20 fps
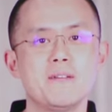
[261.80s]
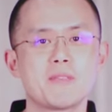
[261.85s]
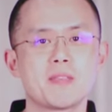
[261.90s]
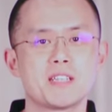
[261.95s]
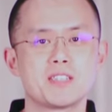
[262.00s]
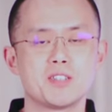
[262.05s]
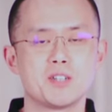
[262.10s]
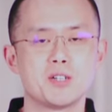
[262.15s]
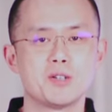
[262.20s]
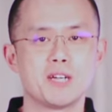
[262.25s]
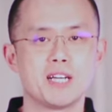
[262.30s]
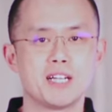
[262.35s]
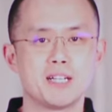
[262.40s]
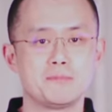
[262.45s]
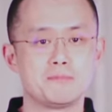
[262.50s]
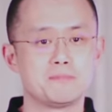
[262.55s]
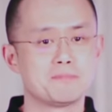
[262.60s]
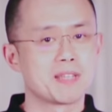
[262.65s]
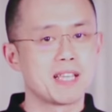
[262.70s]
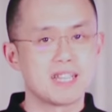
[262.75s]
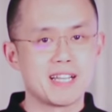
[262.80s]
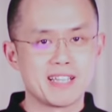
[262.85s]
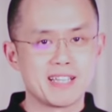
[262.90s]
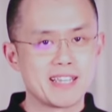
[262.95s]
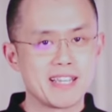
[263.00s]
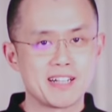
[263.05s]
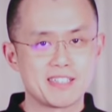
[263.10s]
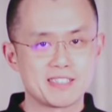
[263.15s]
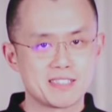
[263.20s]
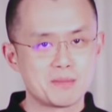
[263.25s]
so um, uh,
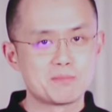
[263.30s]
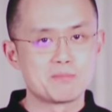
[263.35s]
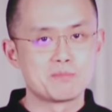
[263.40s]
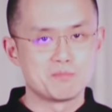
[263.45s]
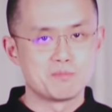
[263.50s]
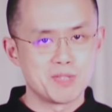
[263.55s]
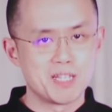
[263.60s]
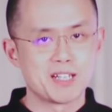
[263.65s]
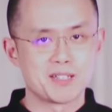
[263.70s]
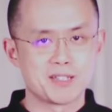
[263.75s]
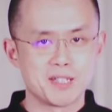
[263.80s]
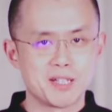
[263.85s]
there are some you